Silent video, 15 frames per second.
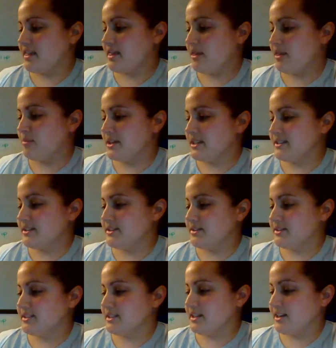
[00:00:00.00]
The bus
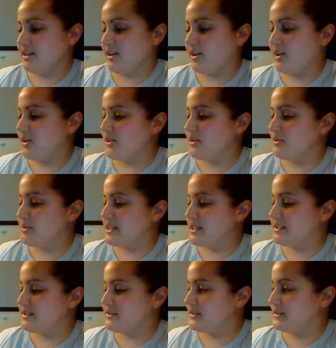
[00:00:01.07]
took Duck all the way
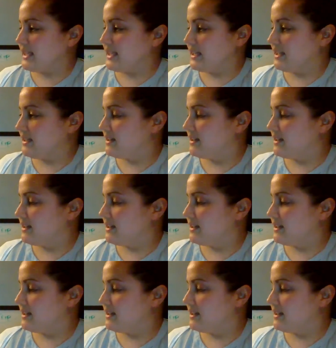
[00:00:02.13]
to the lake.